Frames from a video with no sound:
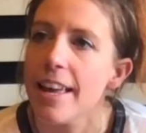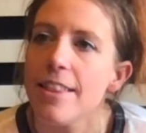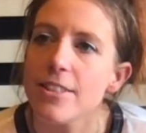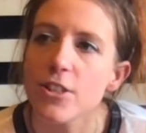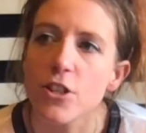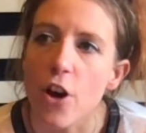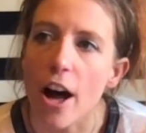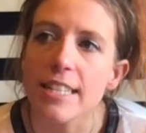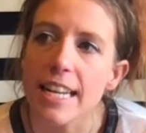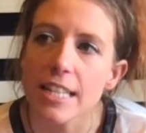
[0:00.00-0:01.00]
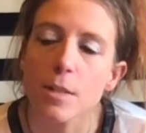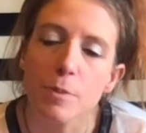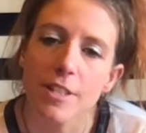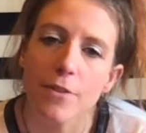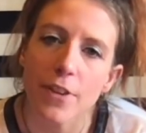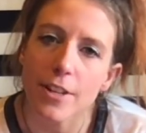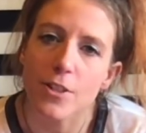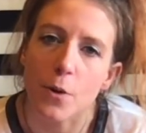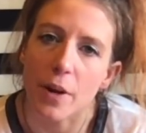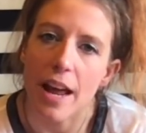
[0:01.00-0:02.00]
This is non-date specific,
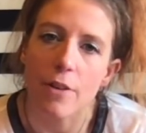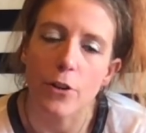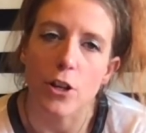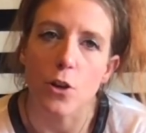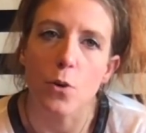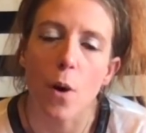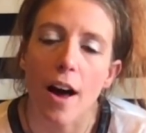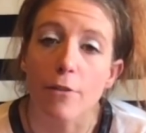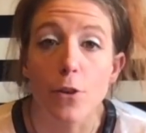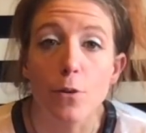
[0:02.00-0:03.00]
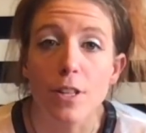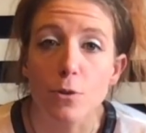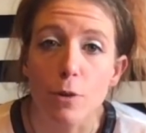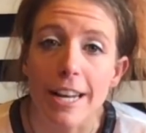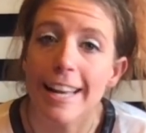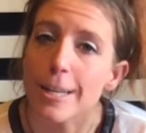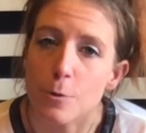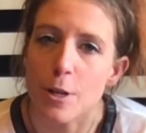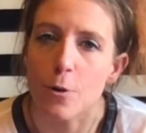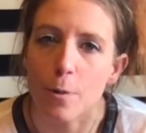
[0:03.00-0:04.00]
so whenever you view this reading is
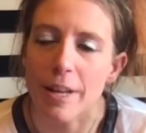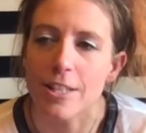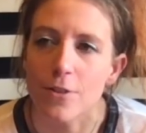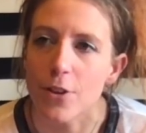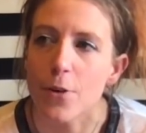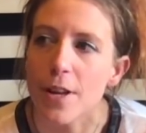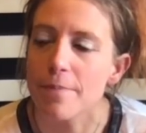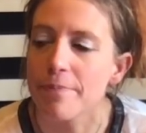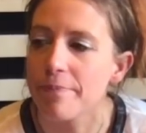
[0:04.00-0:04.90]
when you are meant to view it.